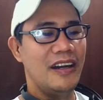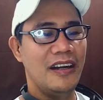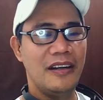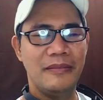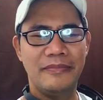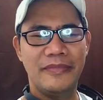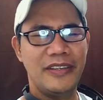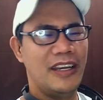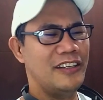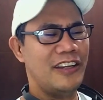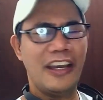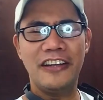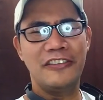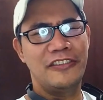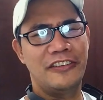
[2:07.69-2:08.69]
And
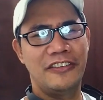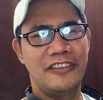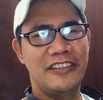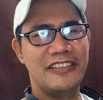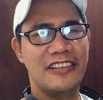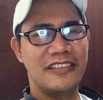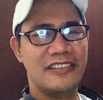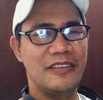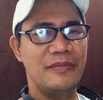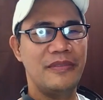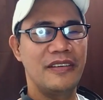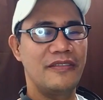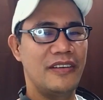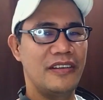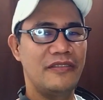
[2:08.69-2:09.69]
I don't know, there's just
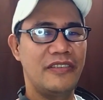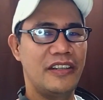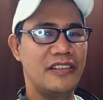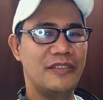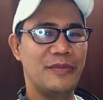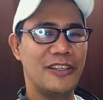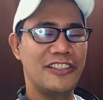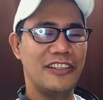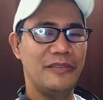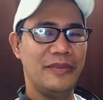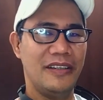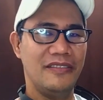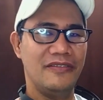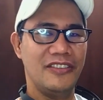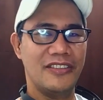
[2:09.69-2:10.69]
something very, very special
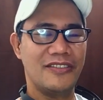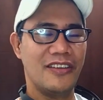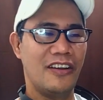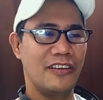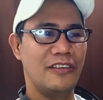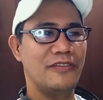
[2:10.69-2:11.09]
about this song.